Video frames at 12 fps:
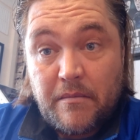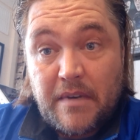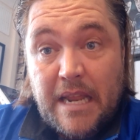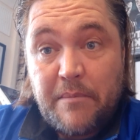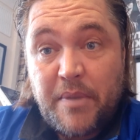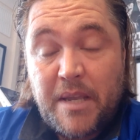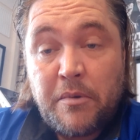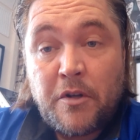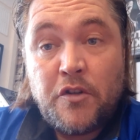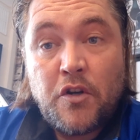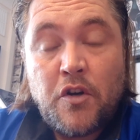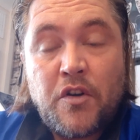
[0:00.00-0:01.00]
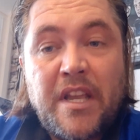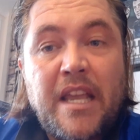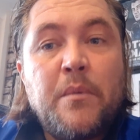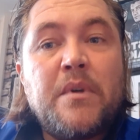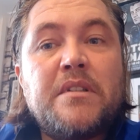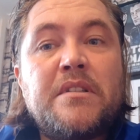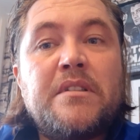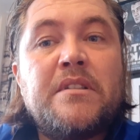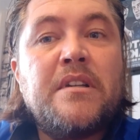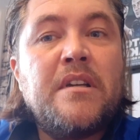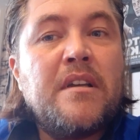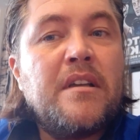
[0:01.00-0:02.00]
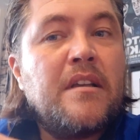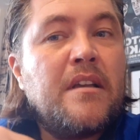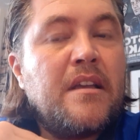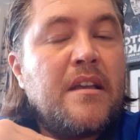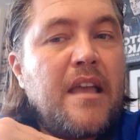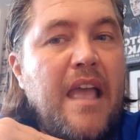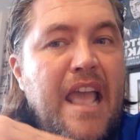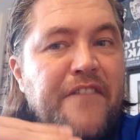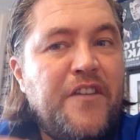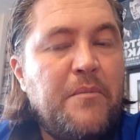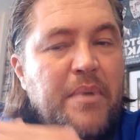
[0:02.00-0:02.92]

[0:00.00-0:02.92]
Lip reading: letting people know he was every